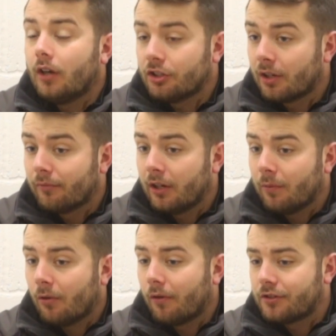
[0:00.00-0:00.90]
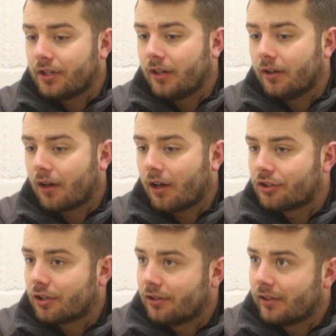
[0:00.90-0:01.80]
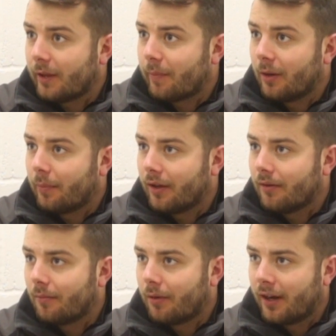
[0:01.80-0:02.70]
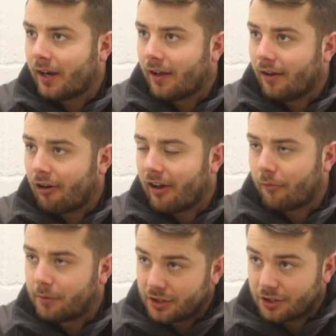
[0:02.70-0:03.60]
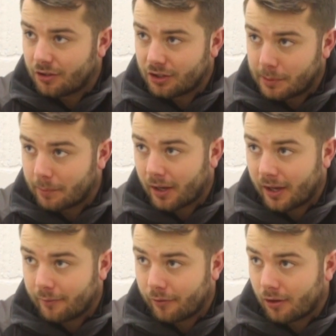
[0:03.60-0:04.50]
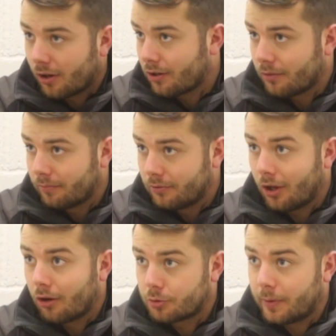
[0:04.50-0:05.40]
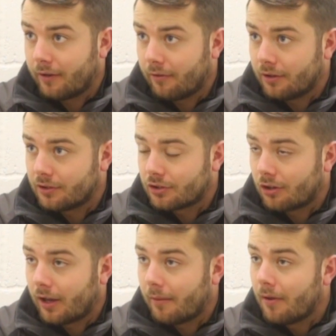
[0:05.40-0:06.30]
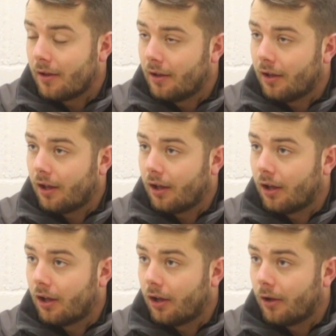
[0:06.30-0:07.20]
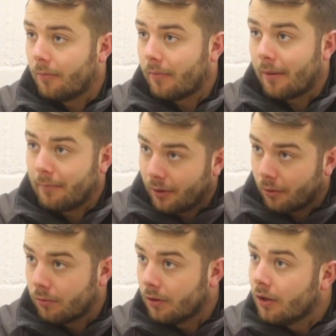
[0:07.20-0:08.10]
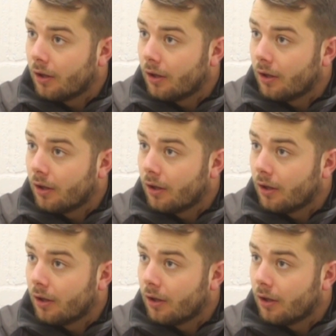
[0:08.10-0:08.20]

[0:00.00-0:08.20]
She's done really well. Obviously, I kind of chucked her in the deep end a bit, playing her out of a position that she's been playing in for a large periods of time at Millwall.